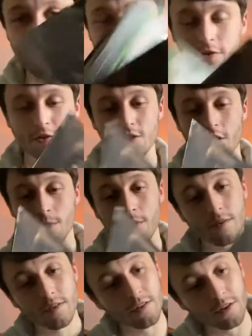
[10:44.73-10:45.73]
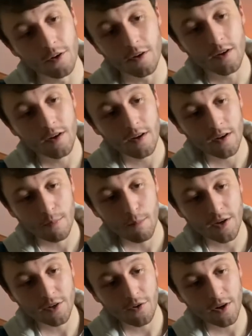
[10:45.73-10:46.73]
the top, you know.
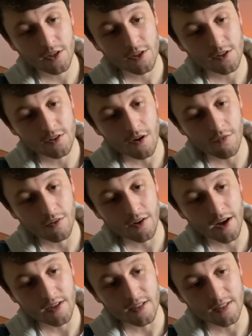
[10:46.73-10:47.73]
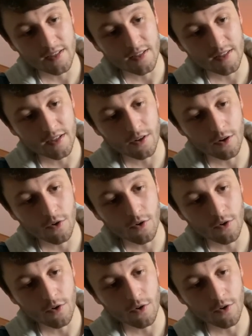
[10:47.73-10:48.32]
Mad creatures of the night existing